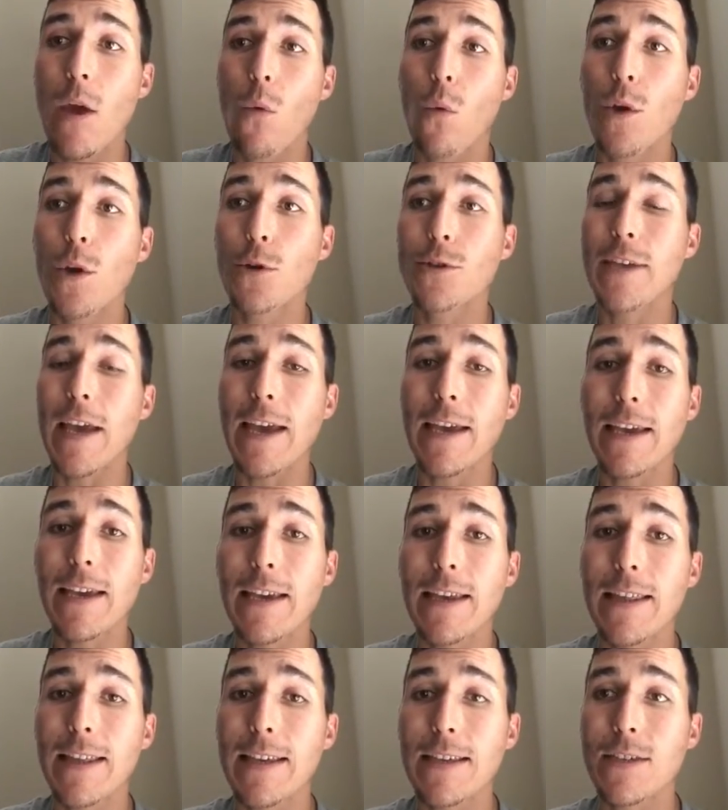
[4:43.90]
when you're
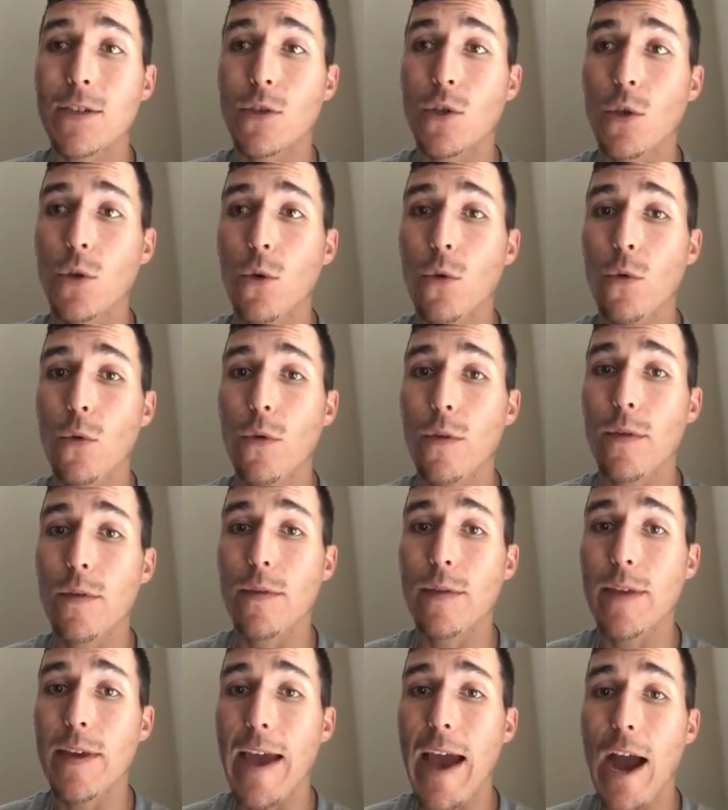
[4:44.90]
taking this to
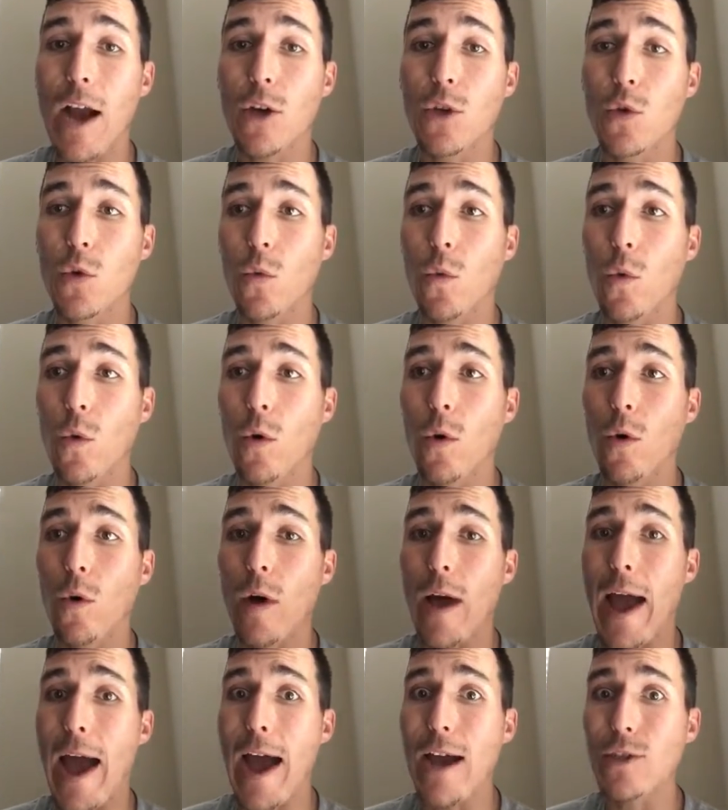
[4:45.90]
the
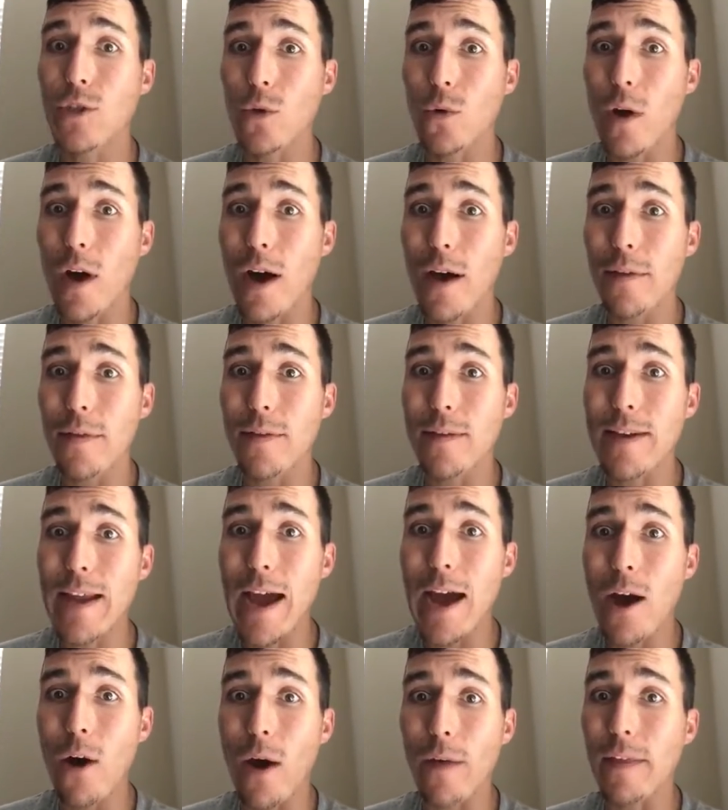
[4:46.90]
actual Azeroth
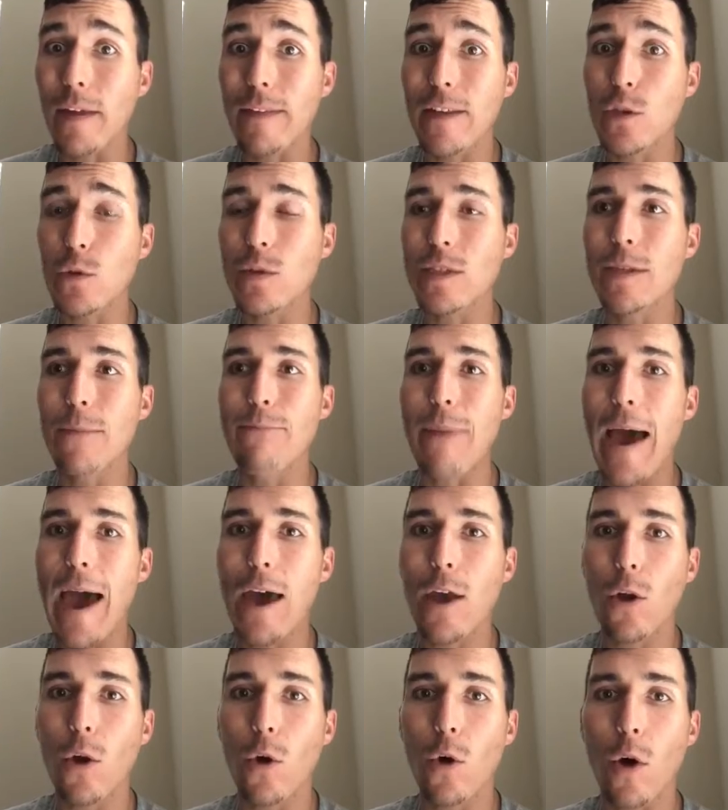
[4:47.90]
now, I thought this was the
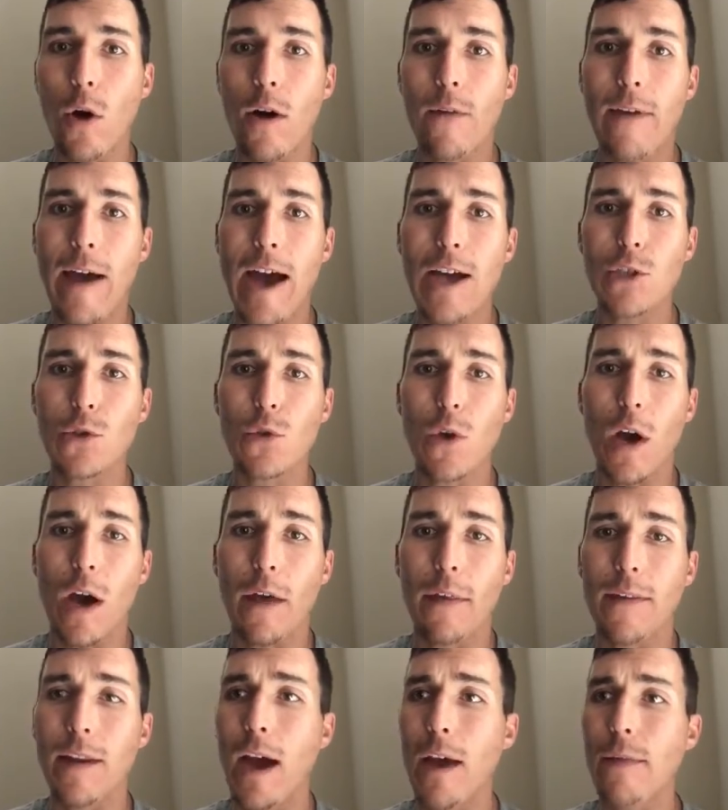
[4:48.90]
battle of
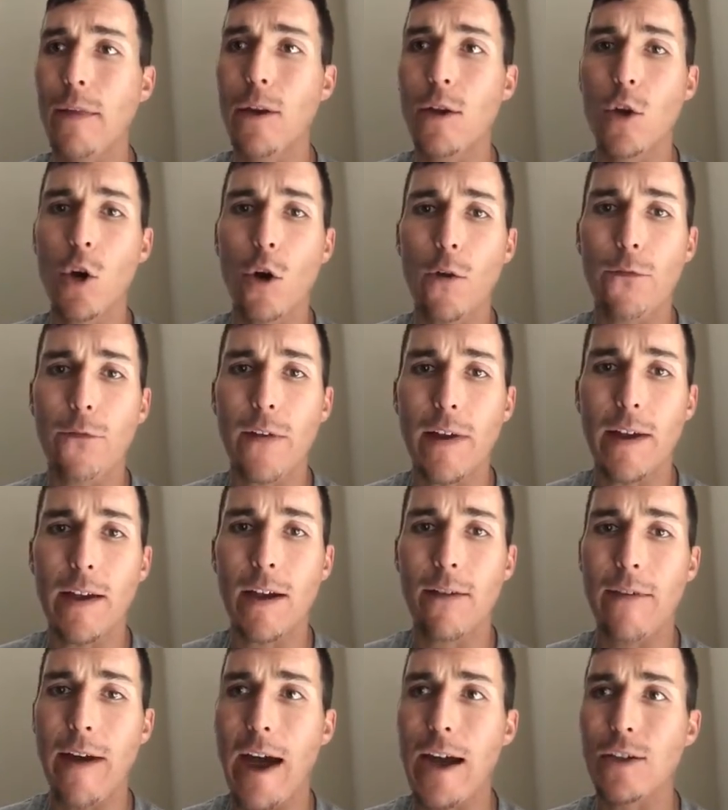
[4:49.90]
Azeroth, not the
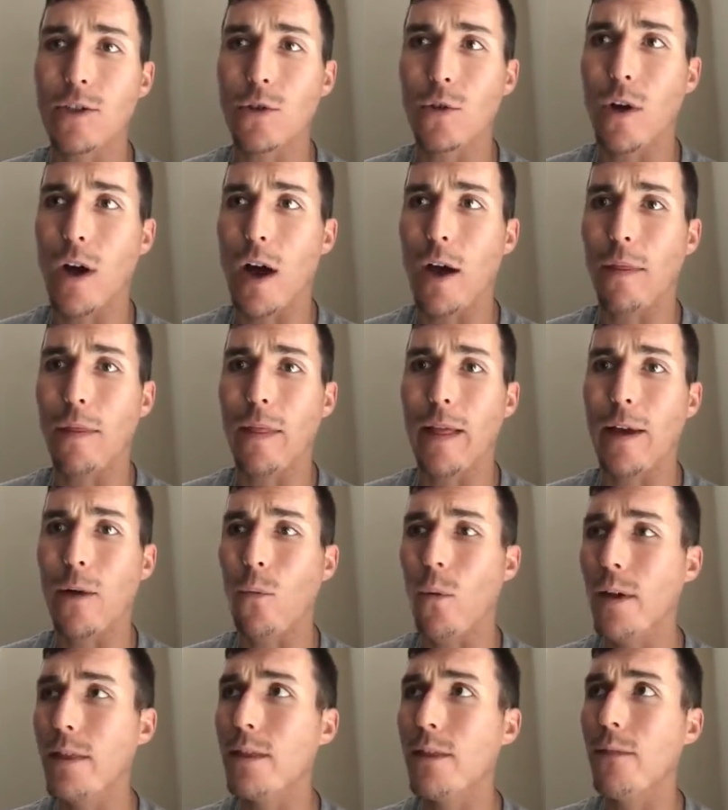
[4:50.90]
nerfing of Azeroth.
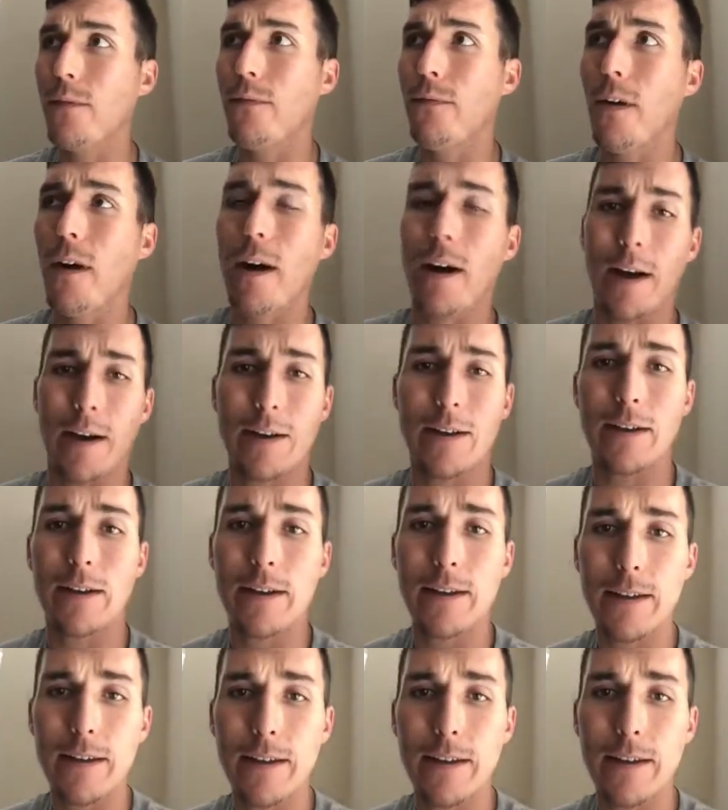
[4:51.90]
Like, what the fuck?